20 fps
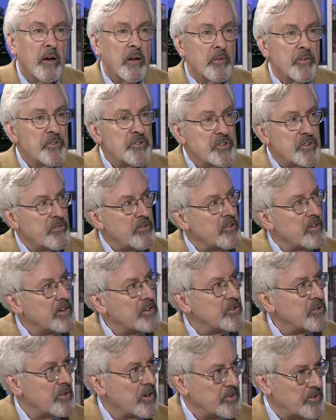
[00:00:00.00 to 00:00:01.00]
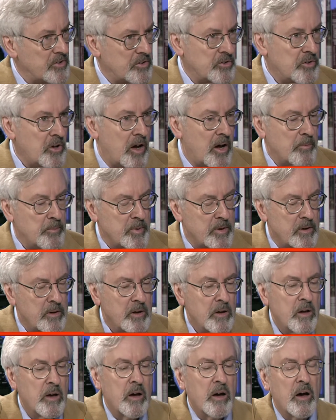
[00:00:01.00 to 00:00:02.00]
This is a very interesting topic
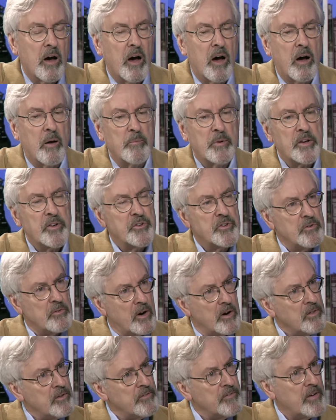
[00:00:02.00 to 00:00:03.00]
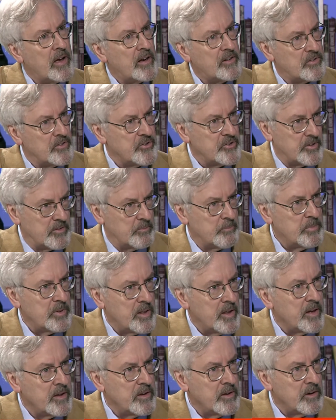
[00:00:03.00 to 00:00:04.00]
because there are other factors at
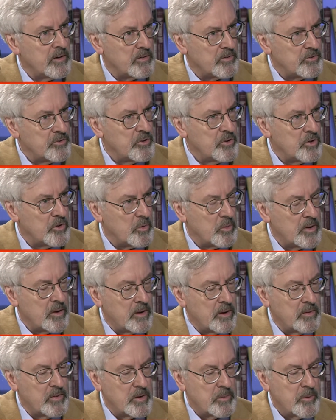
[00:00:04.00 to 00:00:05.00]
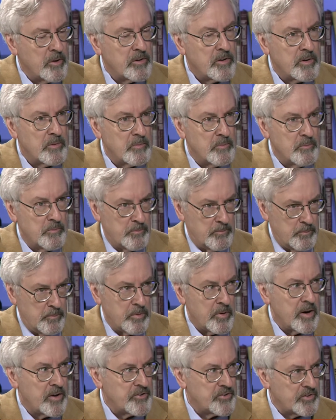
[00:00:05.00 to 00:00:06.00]
play here, too. In the American
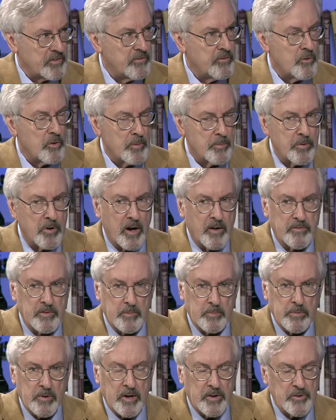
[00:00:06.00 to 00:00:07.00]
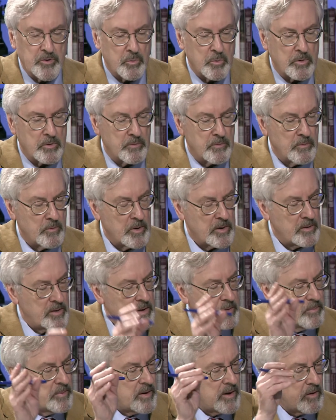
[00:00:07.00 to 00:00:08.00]
press, the for-profit press, we're
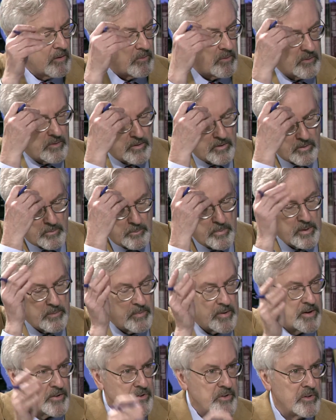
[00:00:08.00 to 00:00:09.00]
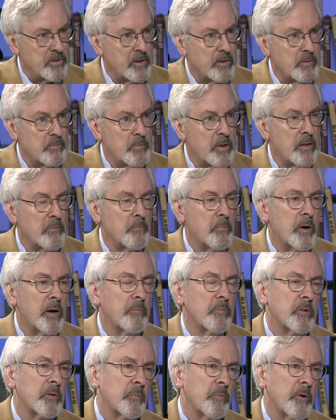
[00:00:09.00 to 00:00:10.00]
keeping out, you know, PBS and
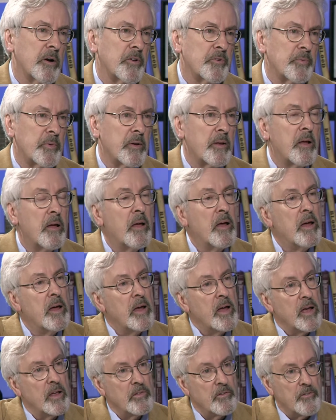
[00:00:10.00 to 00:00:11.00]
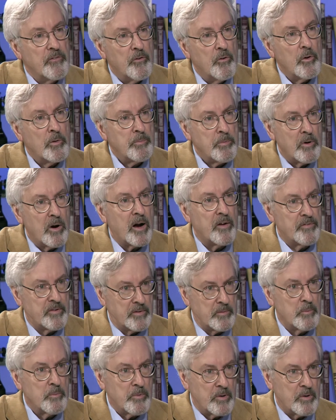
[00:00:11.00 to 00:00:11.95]
public press, but in the for-profit